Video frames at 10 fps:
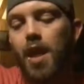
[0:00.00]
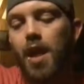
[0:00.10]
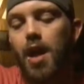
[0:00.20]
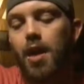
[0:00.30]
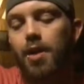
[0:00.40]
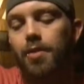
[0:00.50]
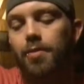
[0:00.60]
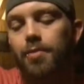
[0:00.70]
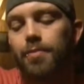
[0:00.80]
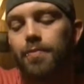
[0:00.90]
And
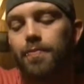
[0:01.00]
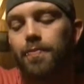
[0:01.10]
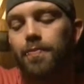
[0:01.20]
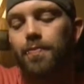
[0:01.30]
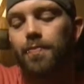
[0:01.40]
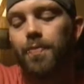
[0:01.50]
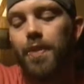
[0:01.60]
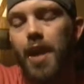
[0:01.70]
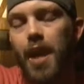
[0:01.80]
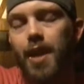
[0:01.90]

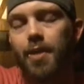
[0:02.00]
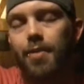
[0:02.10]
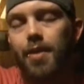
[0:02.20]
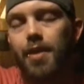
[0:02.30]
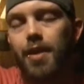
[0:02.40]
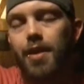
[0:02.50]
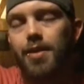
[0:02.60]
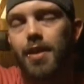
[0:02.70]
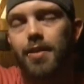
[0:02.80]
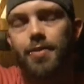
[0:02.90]

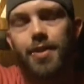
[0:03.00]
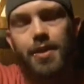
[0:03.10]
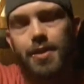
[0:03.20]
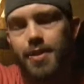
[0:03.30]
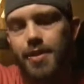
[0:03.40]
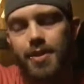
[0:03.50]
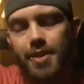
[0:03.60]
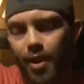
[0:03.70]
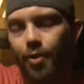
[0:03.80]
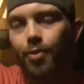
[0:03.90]
it's just
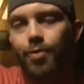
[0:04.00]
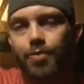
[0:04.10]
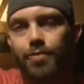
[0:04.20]
so,